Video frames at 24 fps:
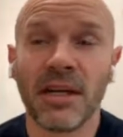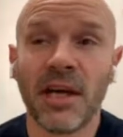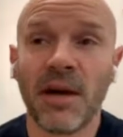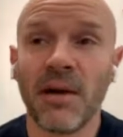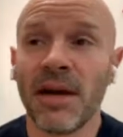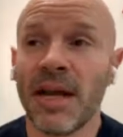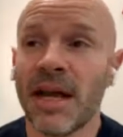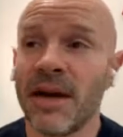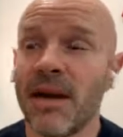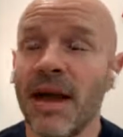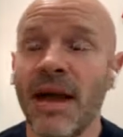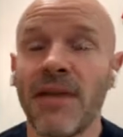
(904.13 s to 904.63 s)

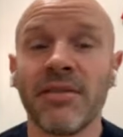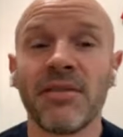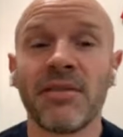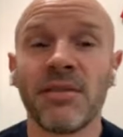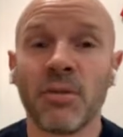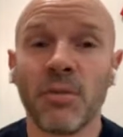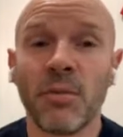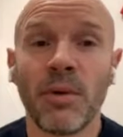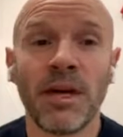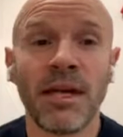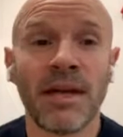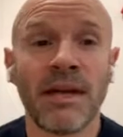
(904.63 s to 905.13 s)
Going out having
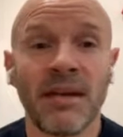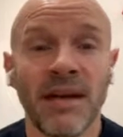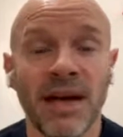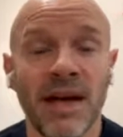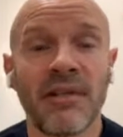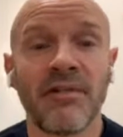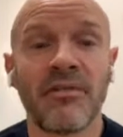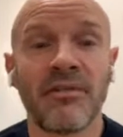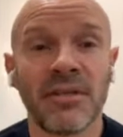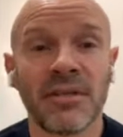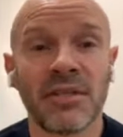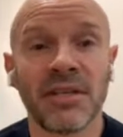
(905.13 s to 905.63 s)
to win
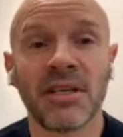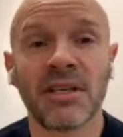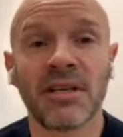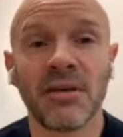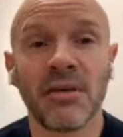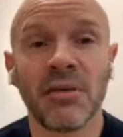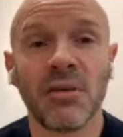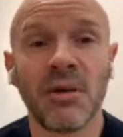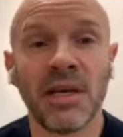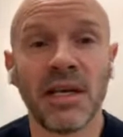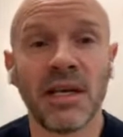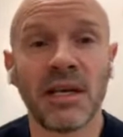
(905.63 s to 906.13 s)
every
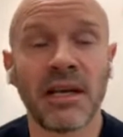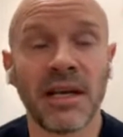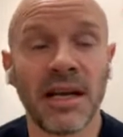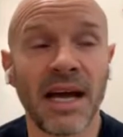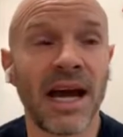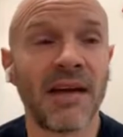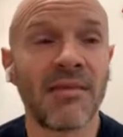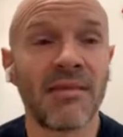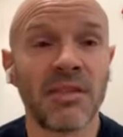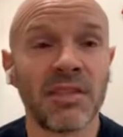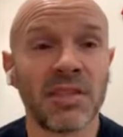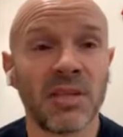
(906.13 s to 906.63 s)
single week and
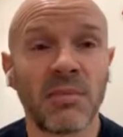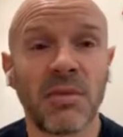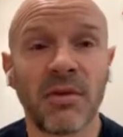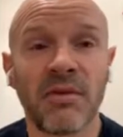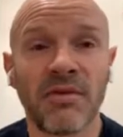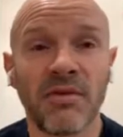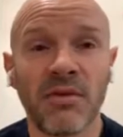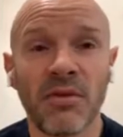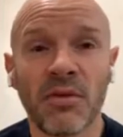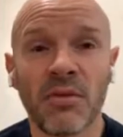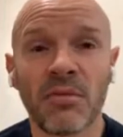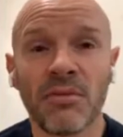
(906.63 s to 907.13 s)
having to
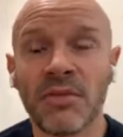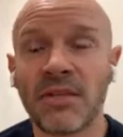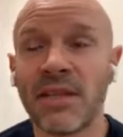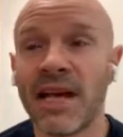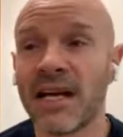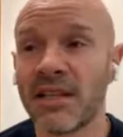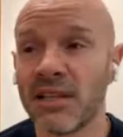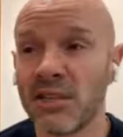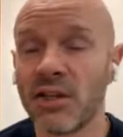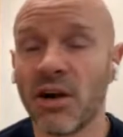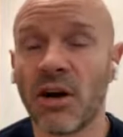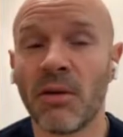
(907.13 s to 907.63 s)
perform to
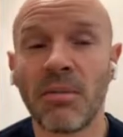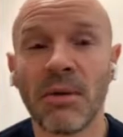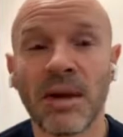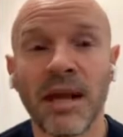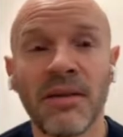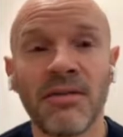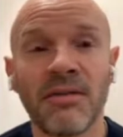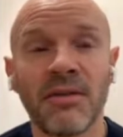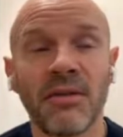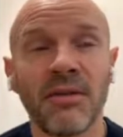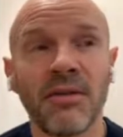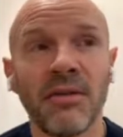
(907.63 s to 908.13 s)
that top
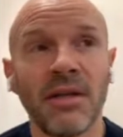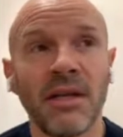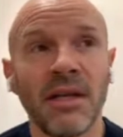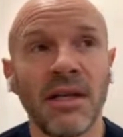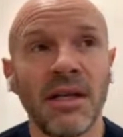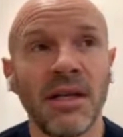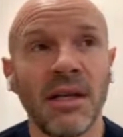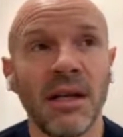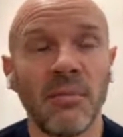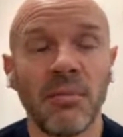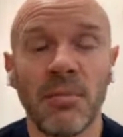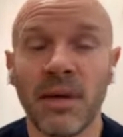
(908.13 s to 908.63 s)
level,
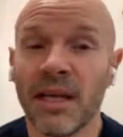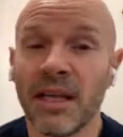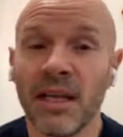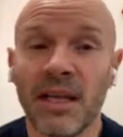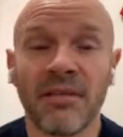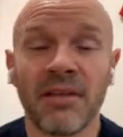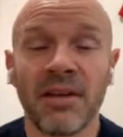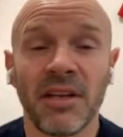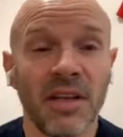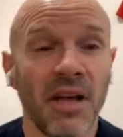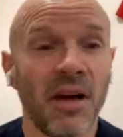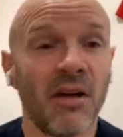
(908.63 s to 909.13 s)
being
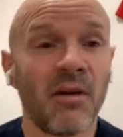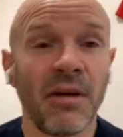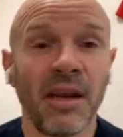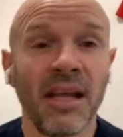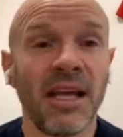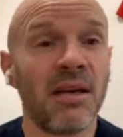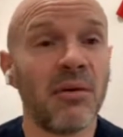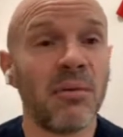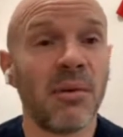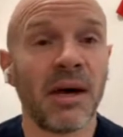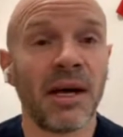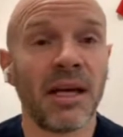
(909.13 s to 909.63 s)
given no
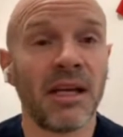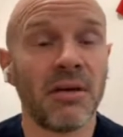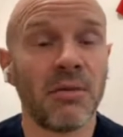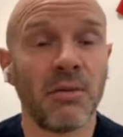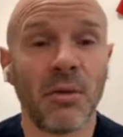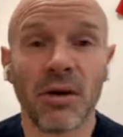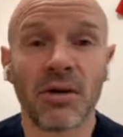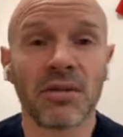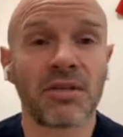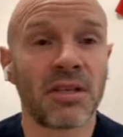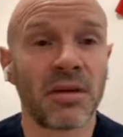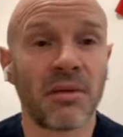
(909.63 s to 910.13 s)
leeway
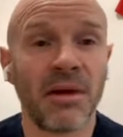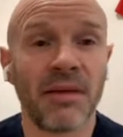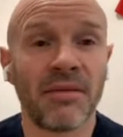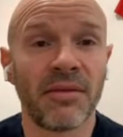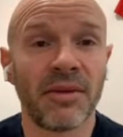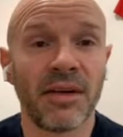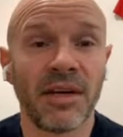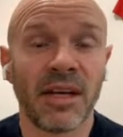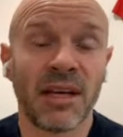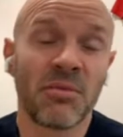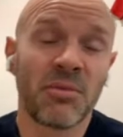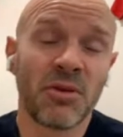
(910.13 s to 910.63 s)

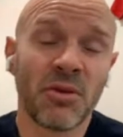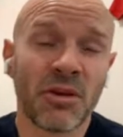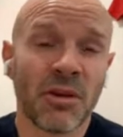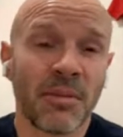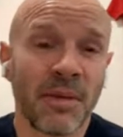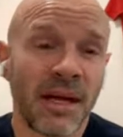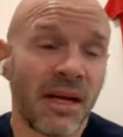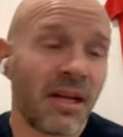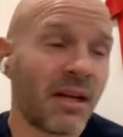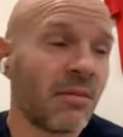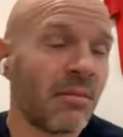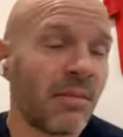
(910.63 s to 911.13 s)
whatsoever. And I'm
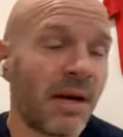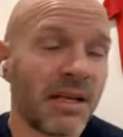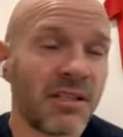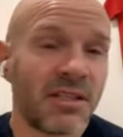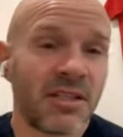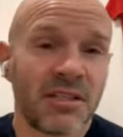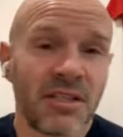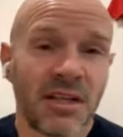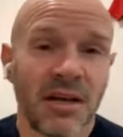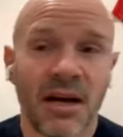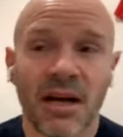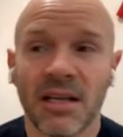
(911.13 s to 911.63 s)
talking about, you know,
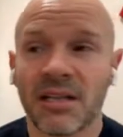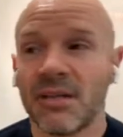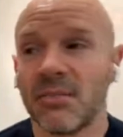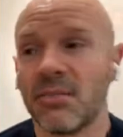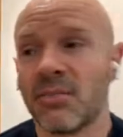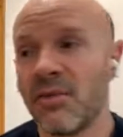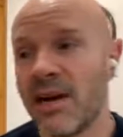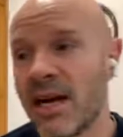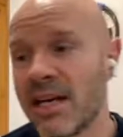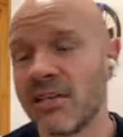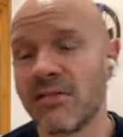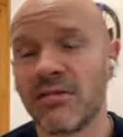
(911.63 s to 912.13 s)
Manchester
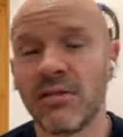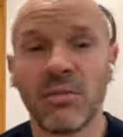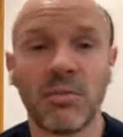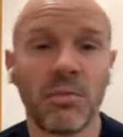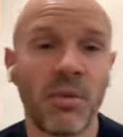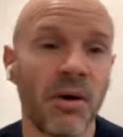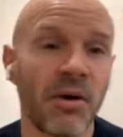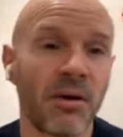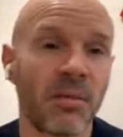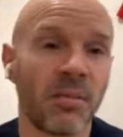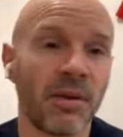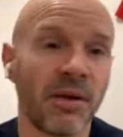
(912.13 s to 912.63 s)
United, Rashford,
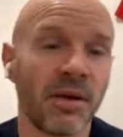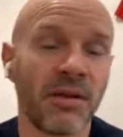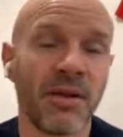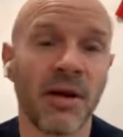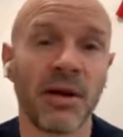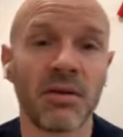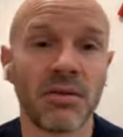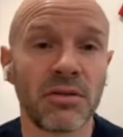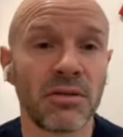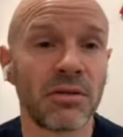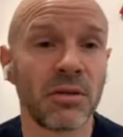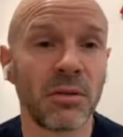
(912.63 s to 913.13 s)
Pogba,
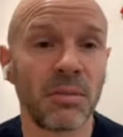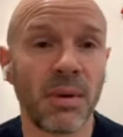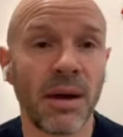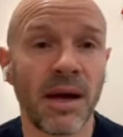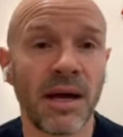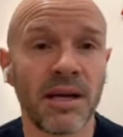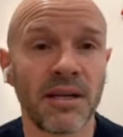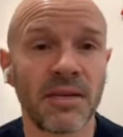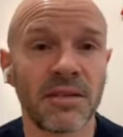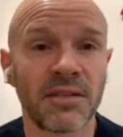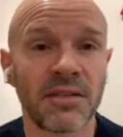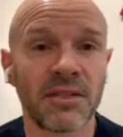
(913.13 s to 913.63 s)
those sort of
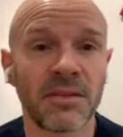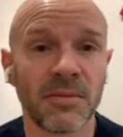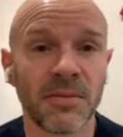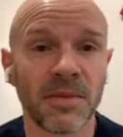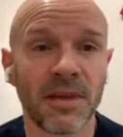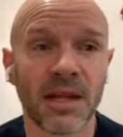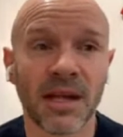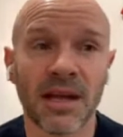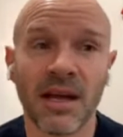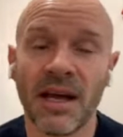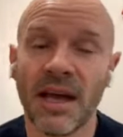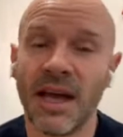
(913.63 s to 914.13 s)
players.
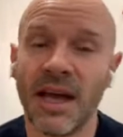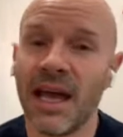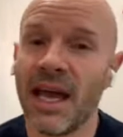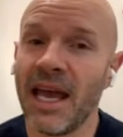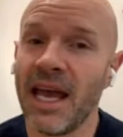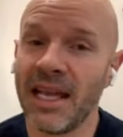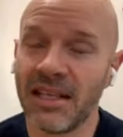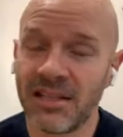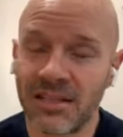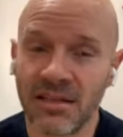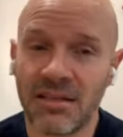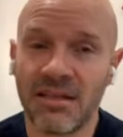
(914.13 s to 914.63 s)

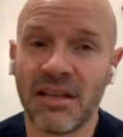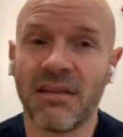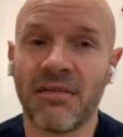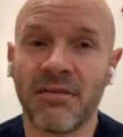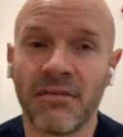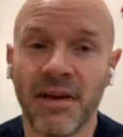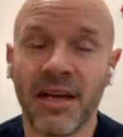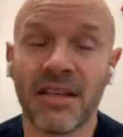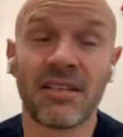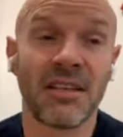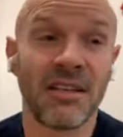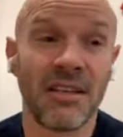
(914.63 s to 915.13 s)
It's
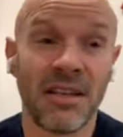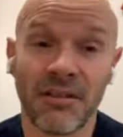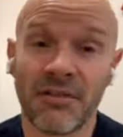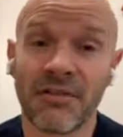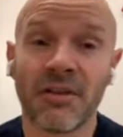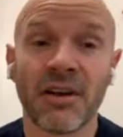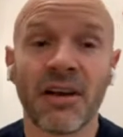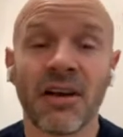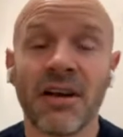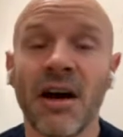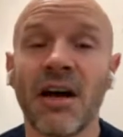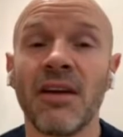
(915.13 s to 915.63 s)
a
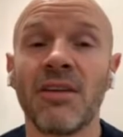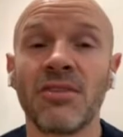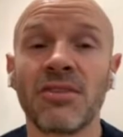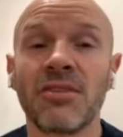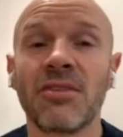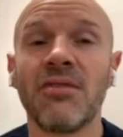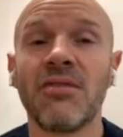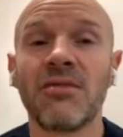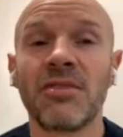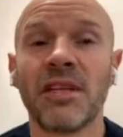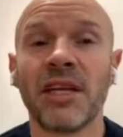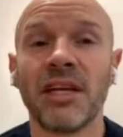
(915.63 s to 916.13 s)
different kind of
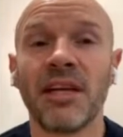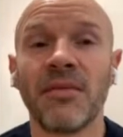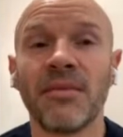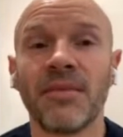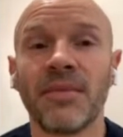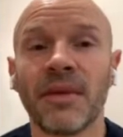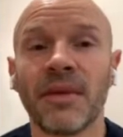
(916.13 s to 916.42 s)
scrutiny.